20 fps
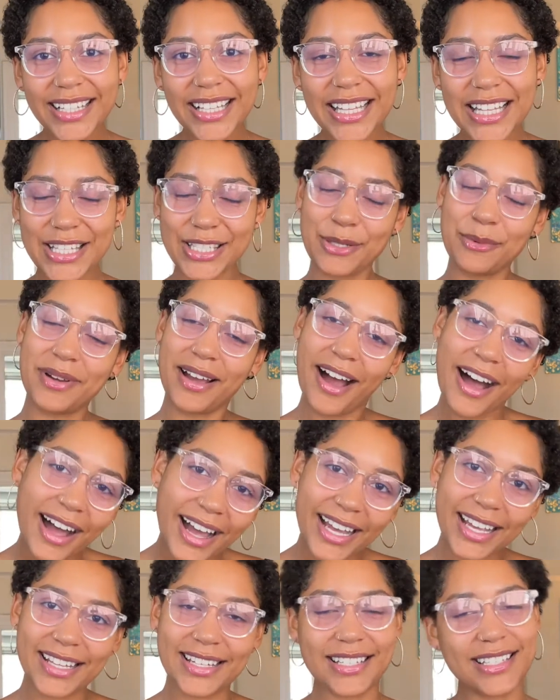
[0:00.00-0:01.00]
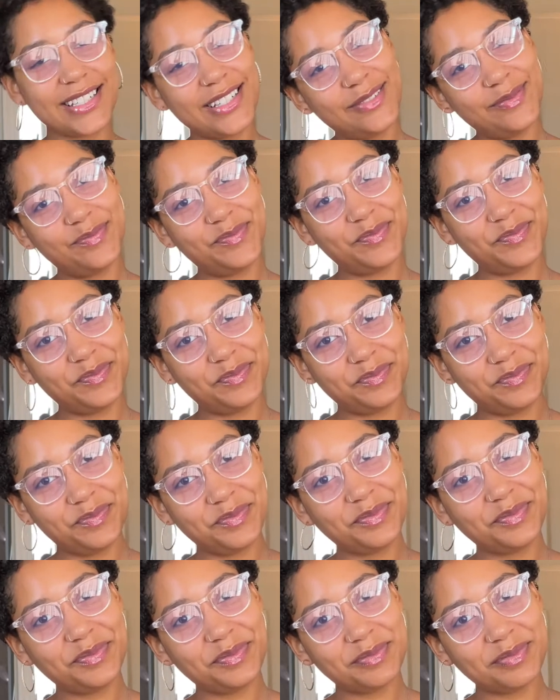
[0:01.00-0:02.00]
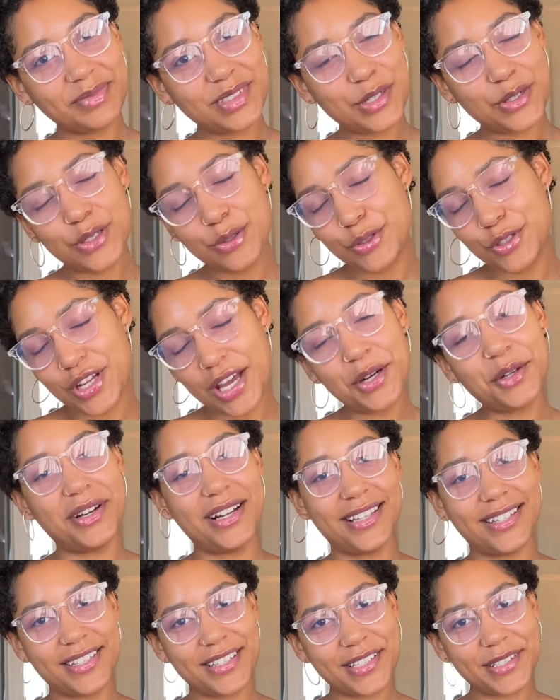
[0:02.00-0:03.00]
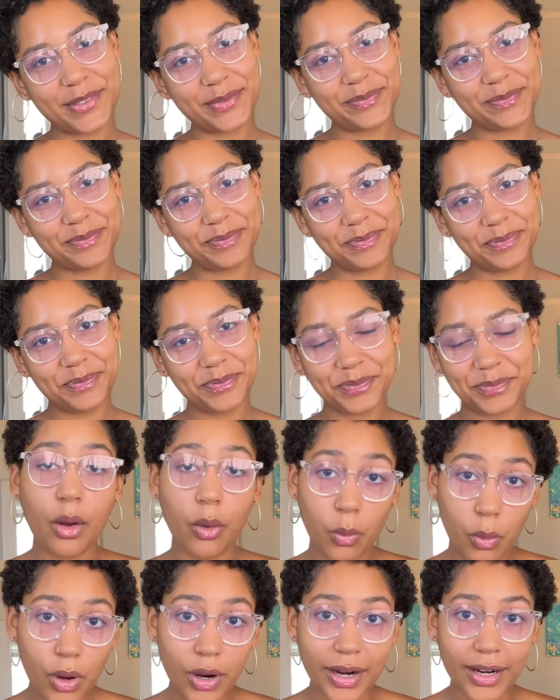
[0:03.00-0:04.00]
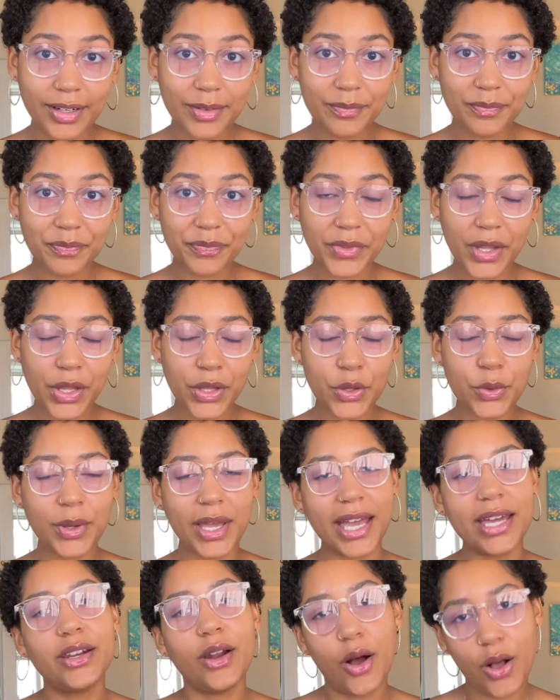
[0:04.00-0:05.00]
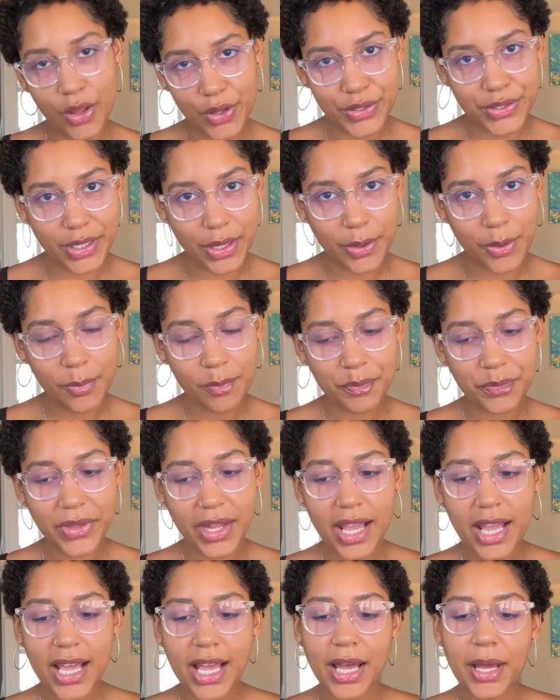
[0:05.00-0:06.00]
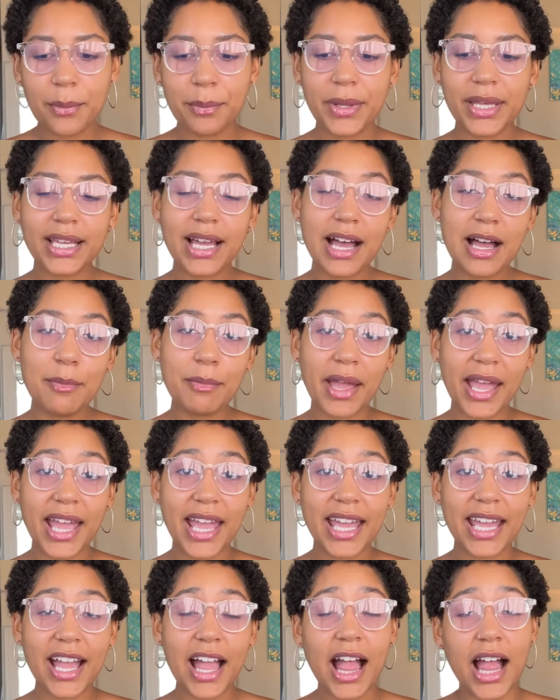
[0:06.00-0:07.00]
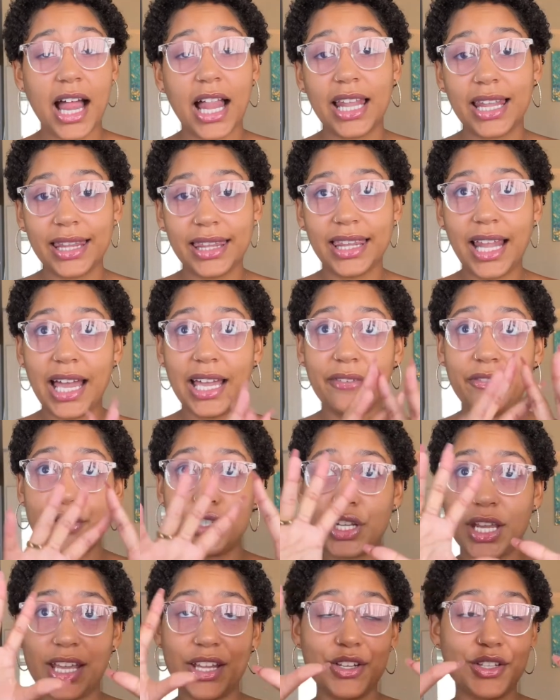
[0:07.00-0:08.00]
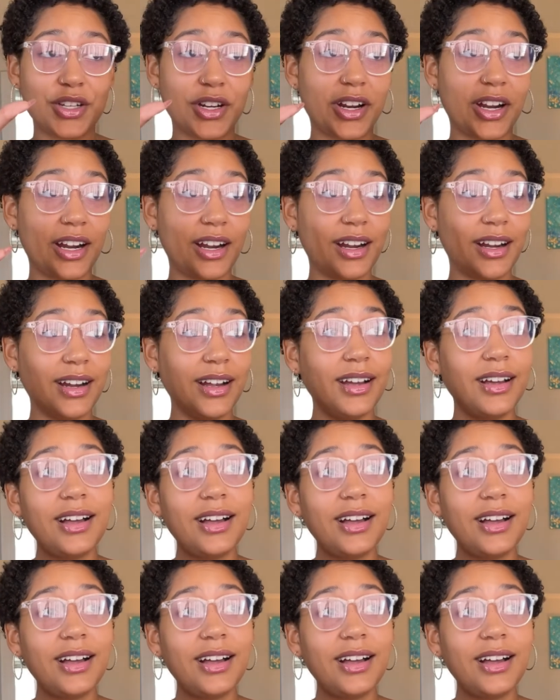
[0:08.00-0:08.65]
So kind. You're so generous. Or you can also become a life changer.